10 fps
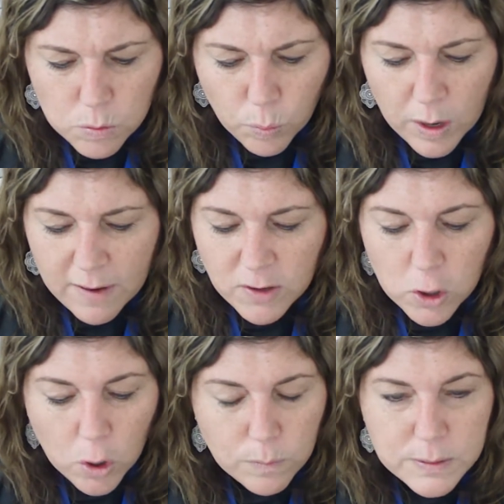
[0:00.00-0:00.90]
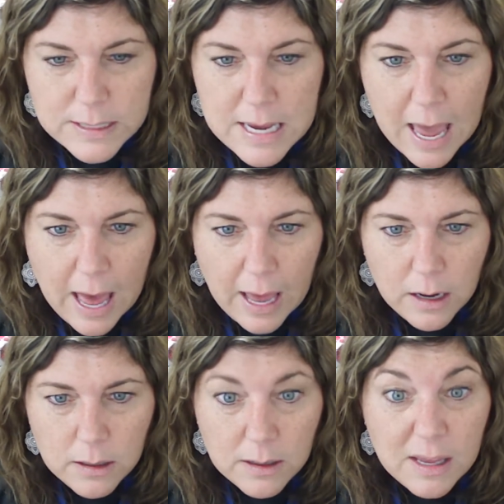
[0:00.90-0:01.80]
Whatever hopes he
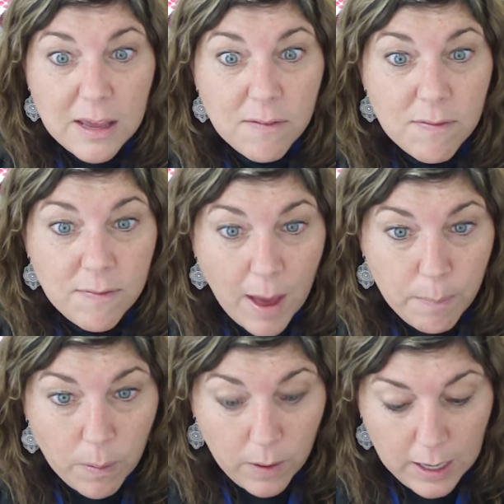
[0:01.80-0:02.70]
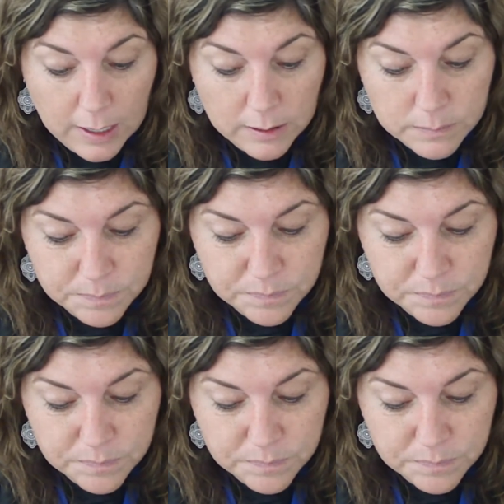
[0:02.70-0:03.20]
had evaporated.